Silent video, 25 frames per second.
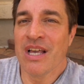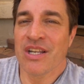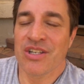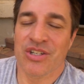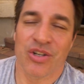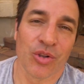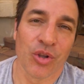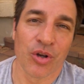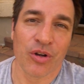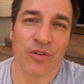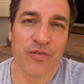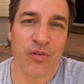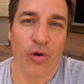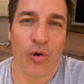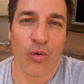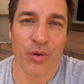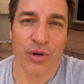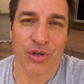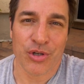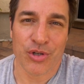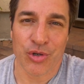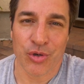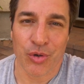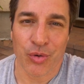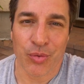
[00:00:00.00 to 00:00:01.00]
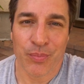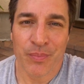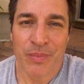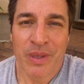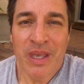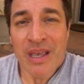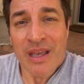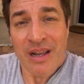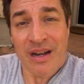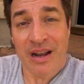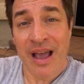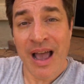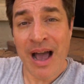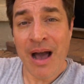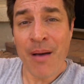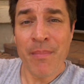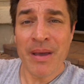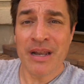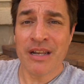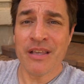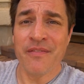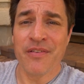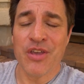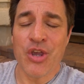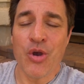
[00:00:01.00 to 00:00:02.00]
to look forward to. Now, how
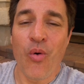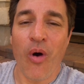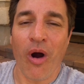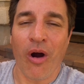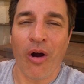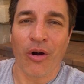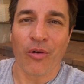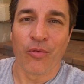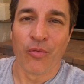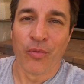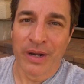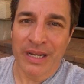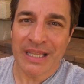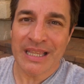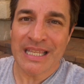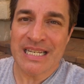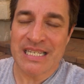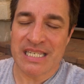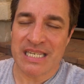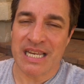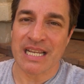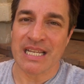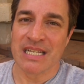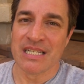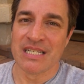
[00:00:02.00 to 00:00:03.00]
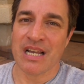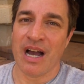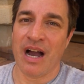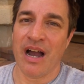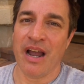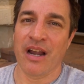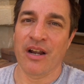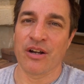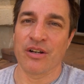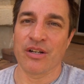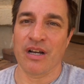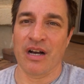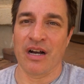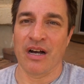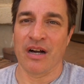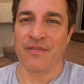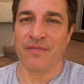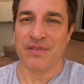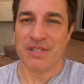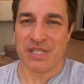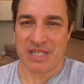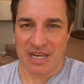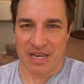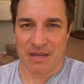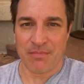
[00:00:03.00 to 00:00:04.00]
many of you are really sick and tired
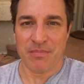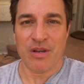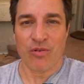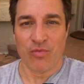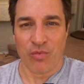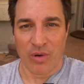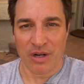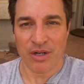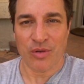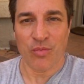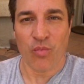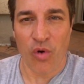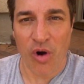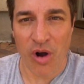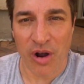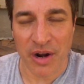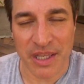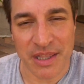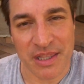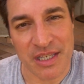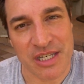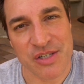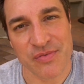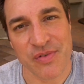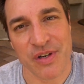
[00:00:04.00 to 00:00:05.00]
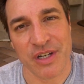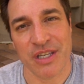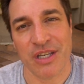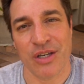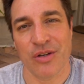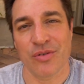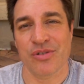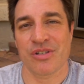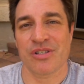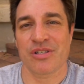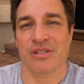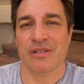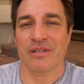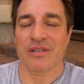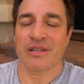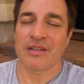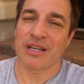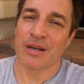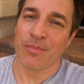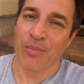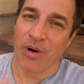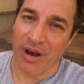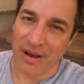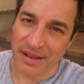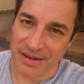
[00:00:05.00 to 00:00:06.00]
of seeing me run and walk in these videos?
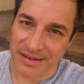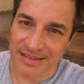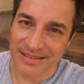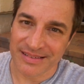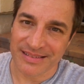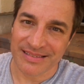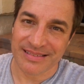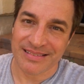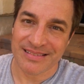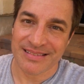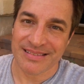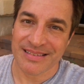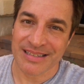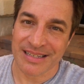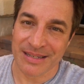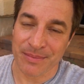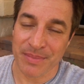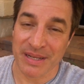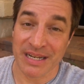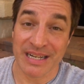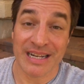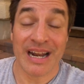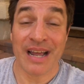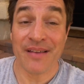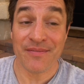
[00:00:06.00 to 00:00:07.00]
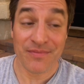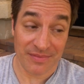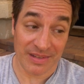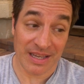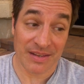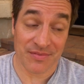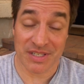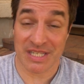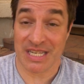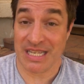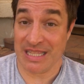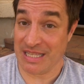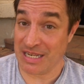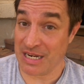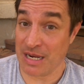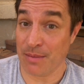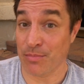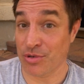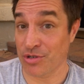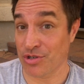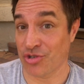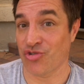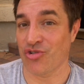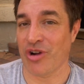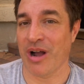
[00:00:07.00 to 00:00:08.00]
Come on, admit it, I've seen the
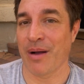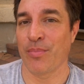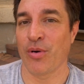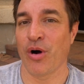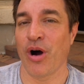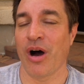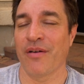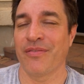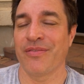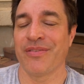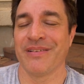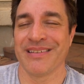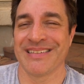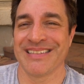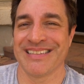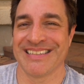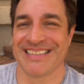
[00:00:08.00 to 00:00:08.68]
numbers drop off.